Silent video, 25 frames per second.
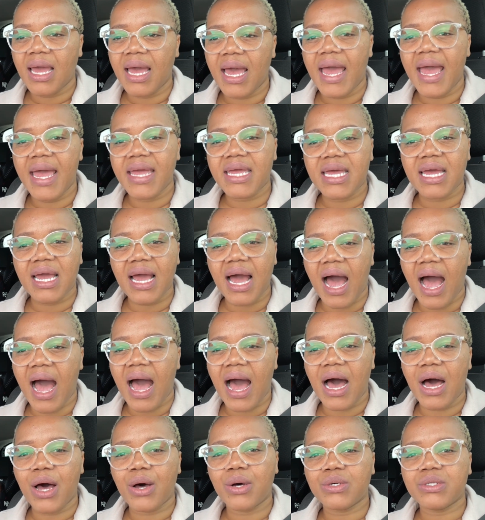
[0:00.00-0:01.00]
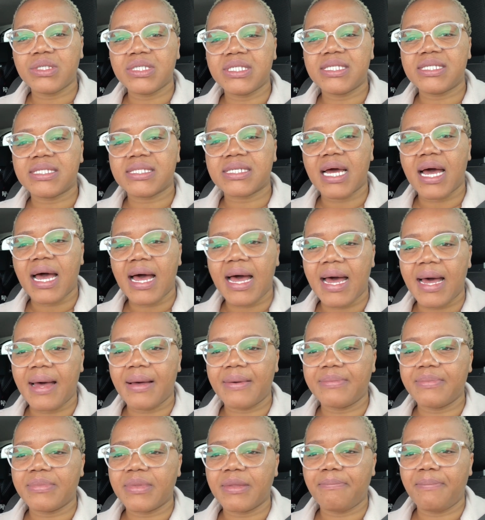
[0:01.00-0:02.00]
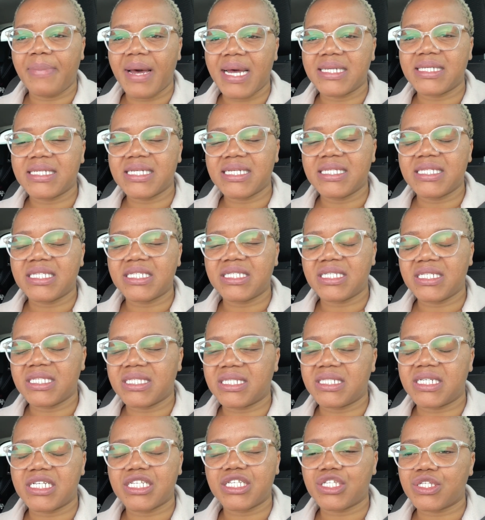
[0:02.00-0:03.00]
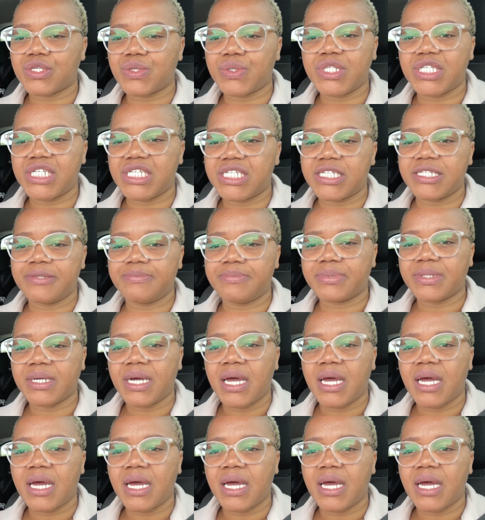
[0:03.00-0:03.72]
hanging out, but it's just so deep.